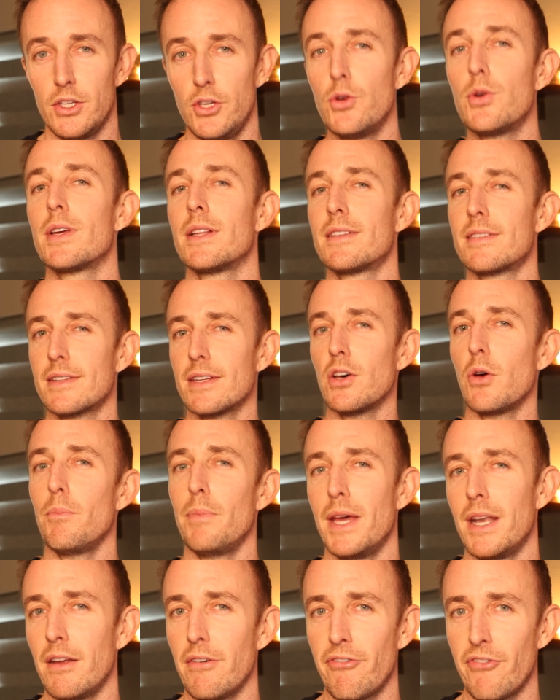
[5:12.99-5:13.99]
you can still
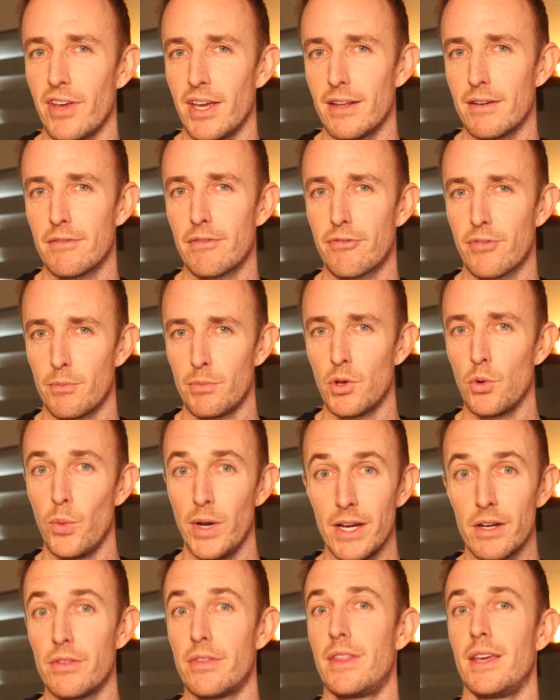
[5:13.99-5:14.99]
benefit from the
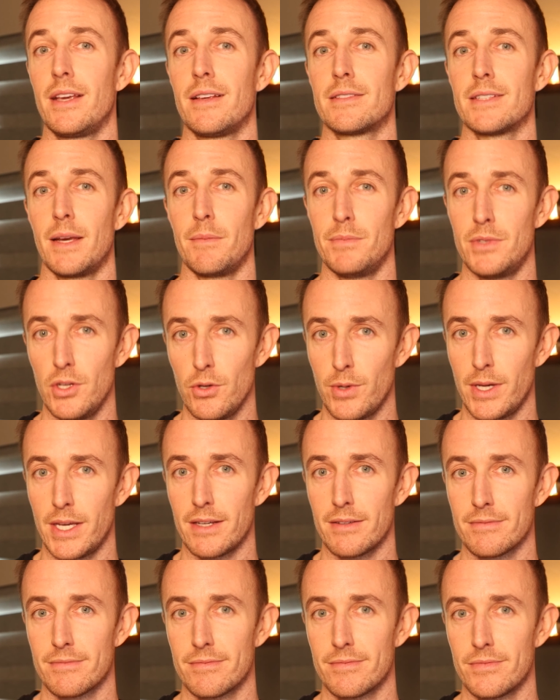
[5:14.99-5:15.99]
weird things I'm doing.